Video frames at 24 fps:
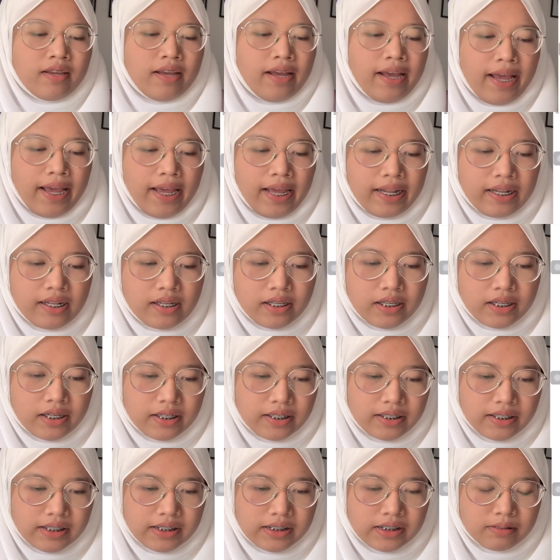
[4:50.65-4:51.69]
And
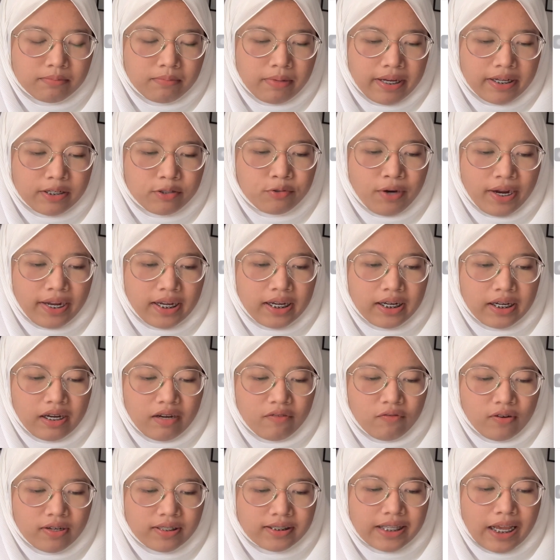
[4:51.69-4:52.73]
here is my tracker
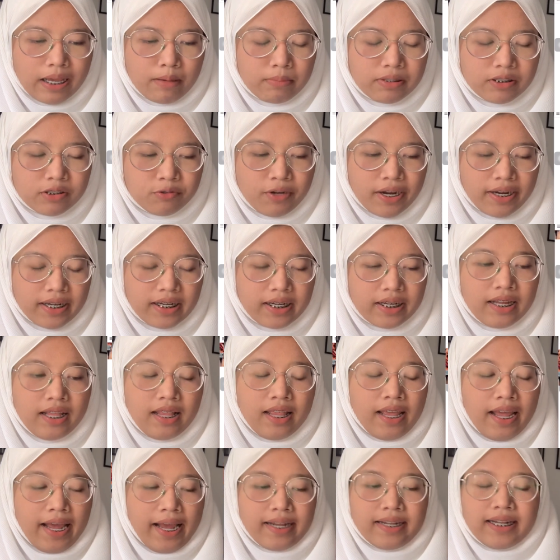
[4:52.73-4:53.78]
for assignments tracker,
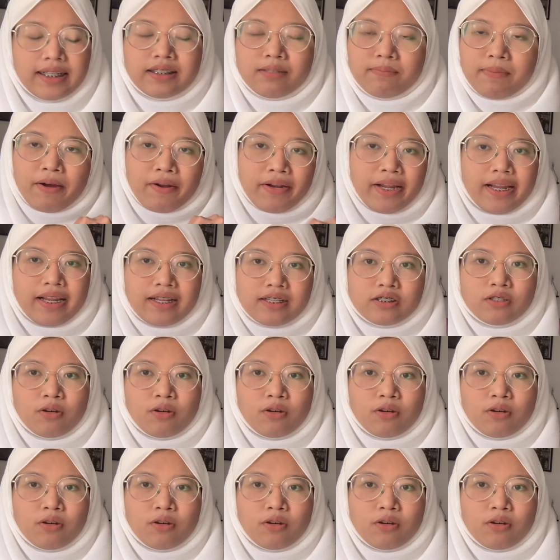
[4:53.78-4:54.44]
and that's about it.